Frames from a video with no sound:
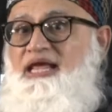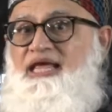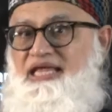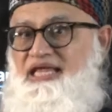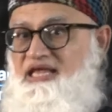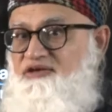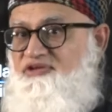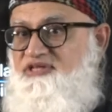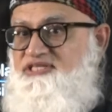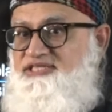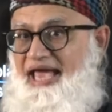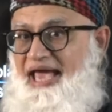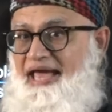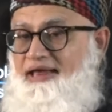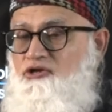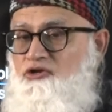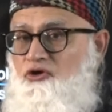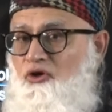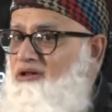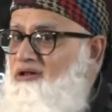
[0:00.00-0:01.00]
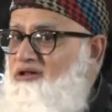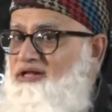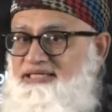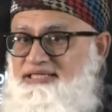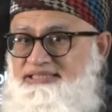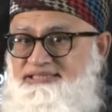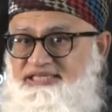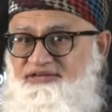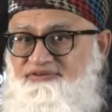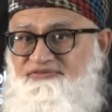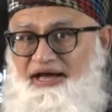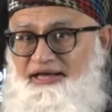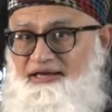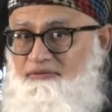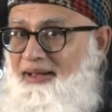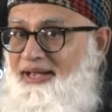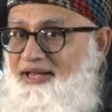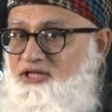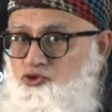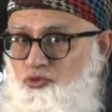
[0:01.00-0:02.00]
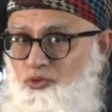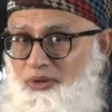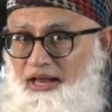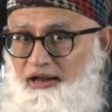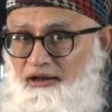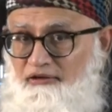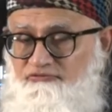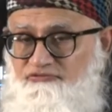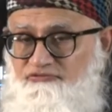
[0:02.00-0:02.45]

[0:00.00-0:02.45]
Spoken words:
If it's annual, divide by 12.